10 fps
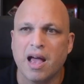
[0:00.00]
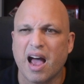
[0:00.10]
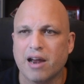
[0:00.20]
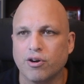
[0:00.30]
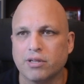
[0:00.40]

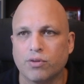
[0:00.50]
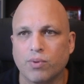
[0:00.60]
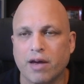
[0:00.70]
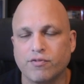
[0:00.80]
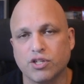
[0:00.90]
I know that
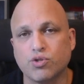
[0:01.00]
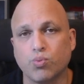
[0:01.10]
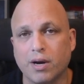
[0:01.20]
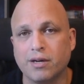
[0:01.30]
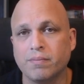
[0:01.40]
we have just
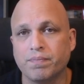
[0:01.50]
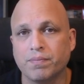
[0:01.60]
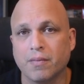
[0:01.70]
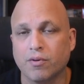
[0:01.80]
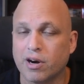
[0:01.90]
one,
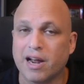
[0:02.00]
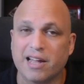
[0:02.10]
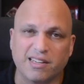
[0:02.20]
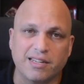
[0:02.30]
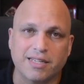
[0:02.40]
or
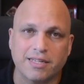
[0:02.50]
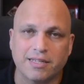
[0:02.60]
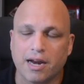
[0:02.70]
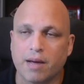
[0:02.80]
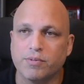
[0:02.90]
at least I
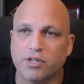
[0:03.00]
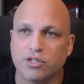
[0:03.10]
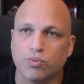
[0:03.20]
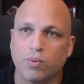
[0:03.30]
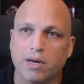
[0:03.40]
set up
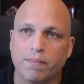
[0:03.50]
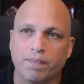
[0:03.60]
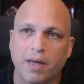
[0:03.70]
just one.